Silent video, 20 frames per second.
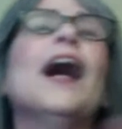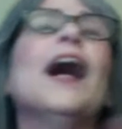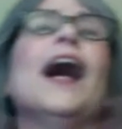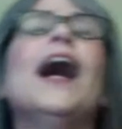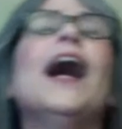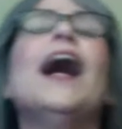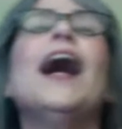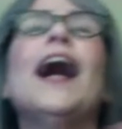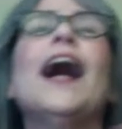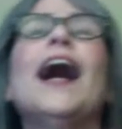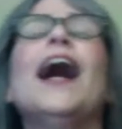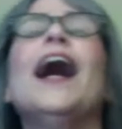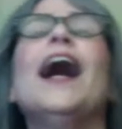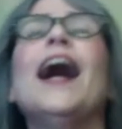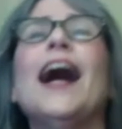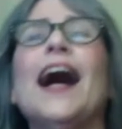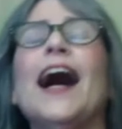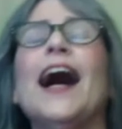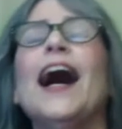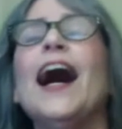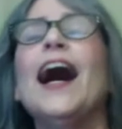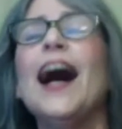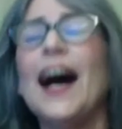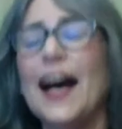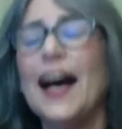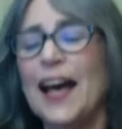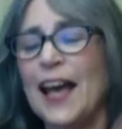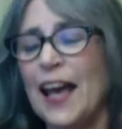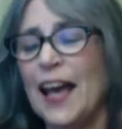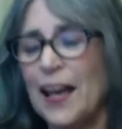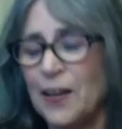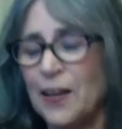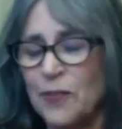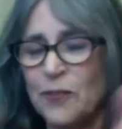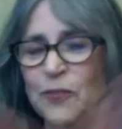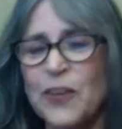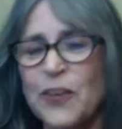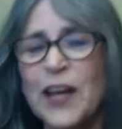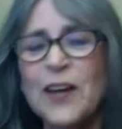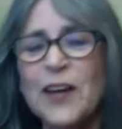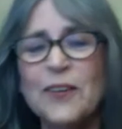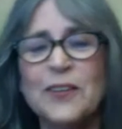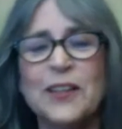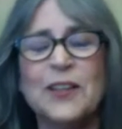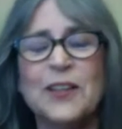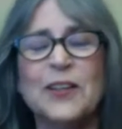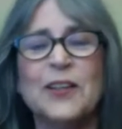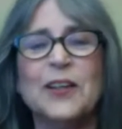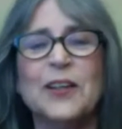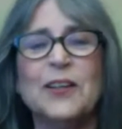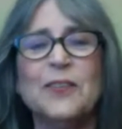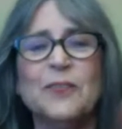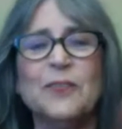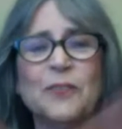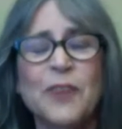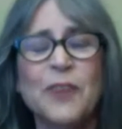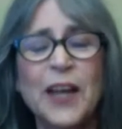ha, ha, ha. And very good.